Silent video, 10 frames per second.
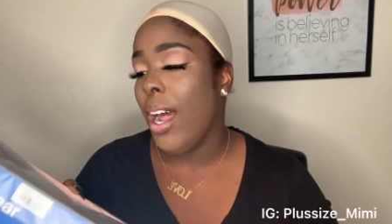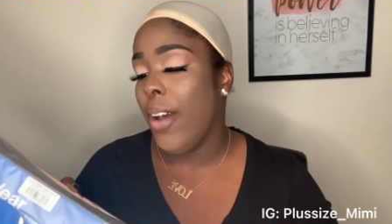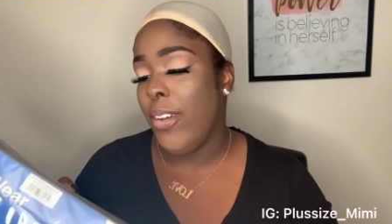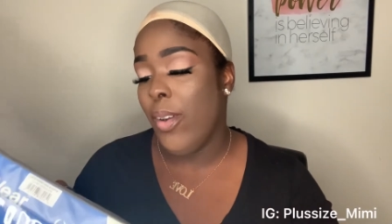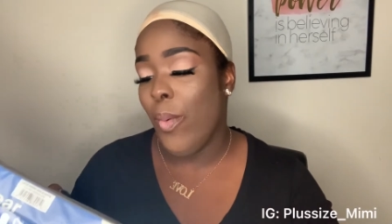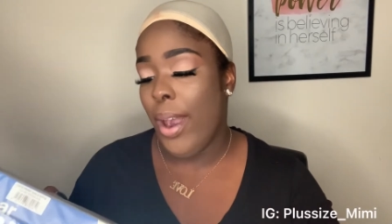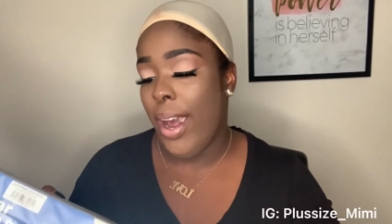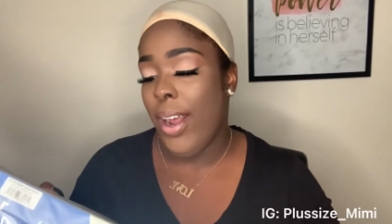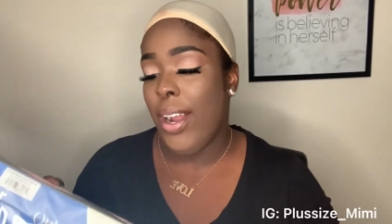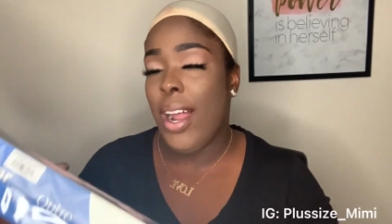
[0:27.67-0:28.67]

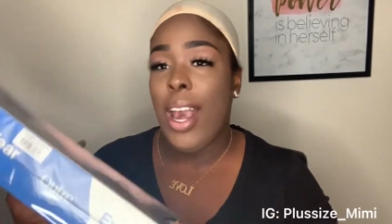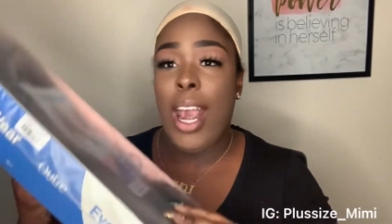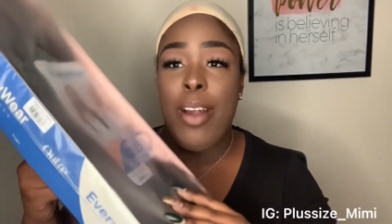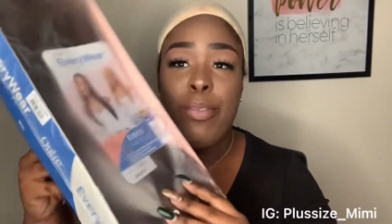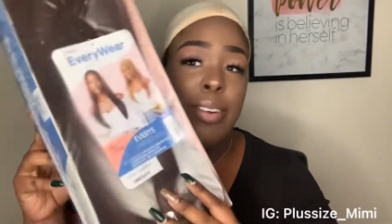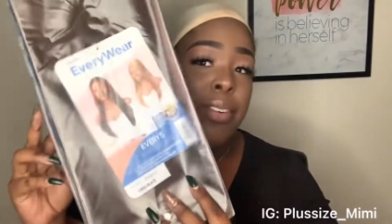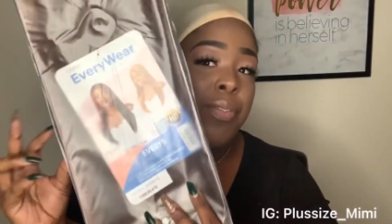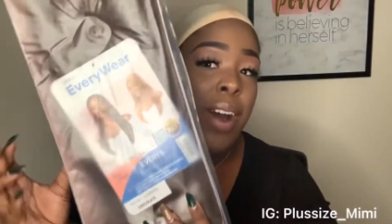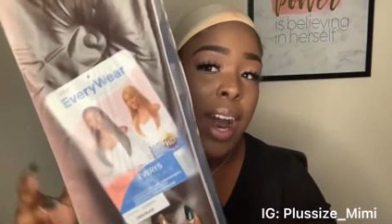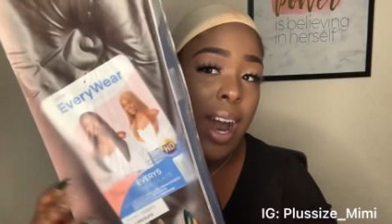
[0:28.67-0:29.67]
Everywear Every5.